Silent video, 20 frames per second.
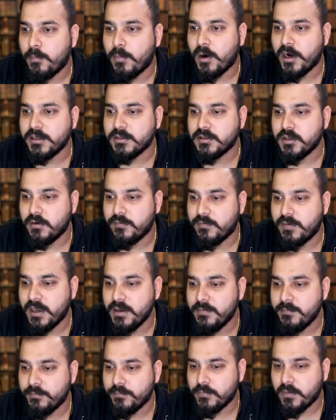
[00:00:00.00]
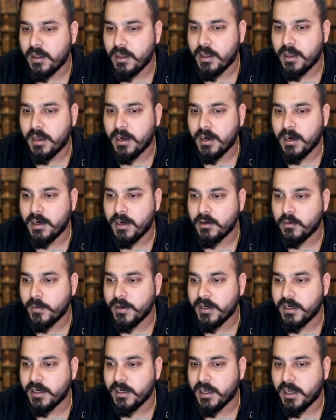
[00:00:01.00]
0.05 and
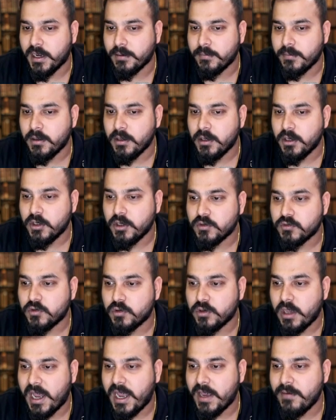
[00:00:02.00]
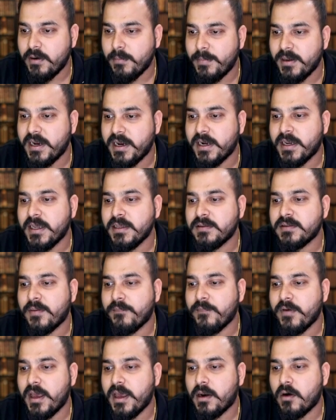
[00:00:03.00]
29. So I will be getting
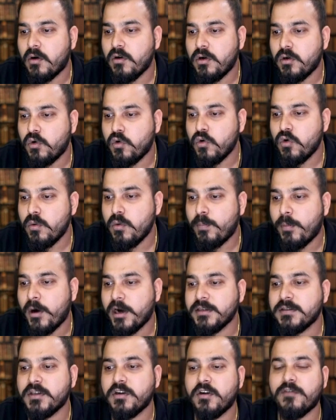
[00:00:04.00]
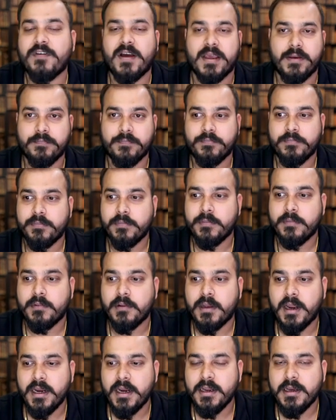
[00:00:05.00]
somewhere around 2.05,
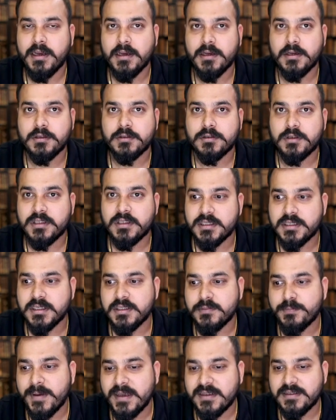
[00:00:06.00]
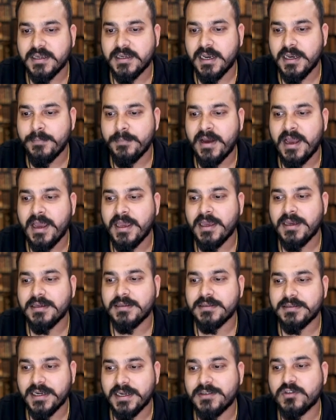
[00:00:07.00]
right? So this is basically my
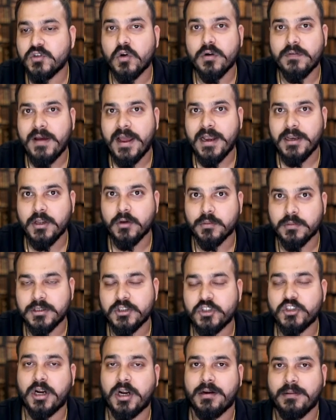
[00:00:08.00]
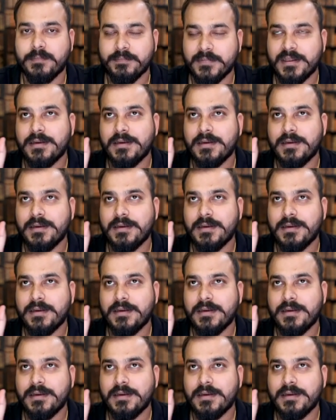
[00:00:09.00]
Z-score value. In short,